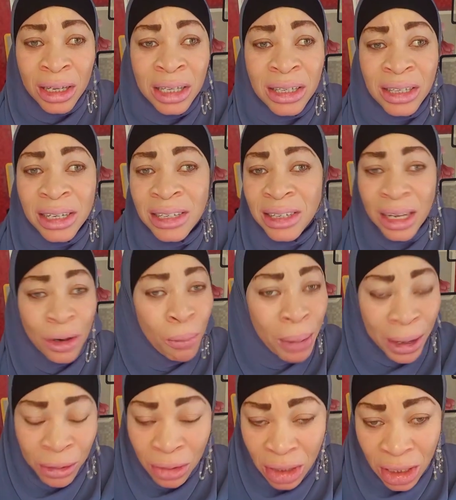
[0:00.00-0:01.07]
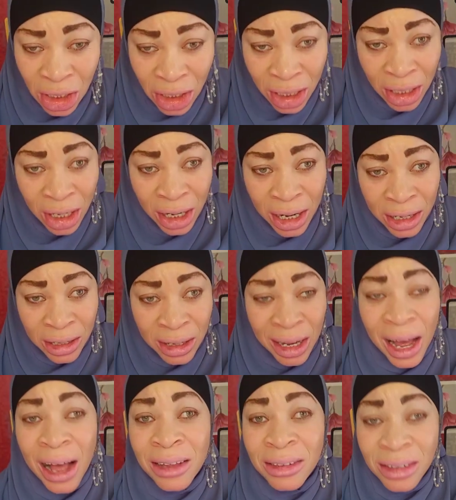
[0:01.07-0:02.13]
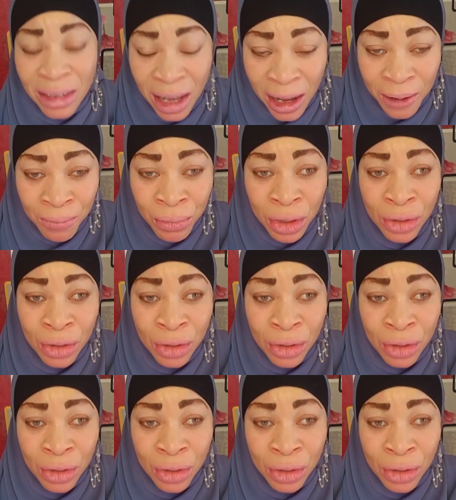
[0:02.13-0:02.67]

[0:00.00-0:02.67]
It is a xenobiotic generally. Cancer,